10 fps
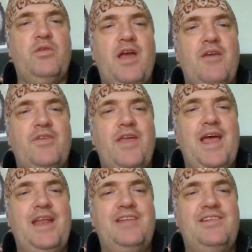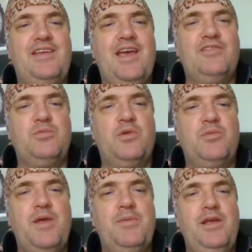could I have an LETS word
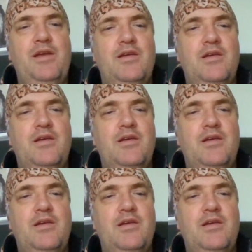maybe?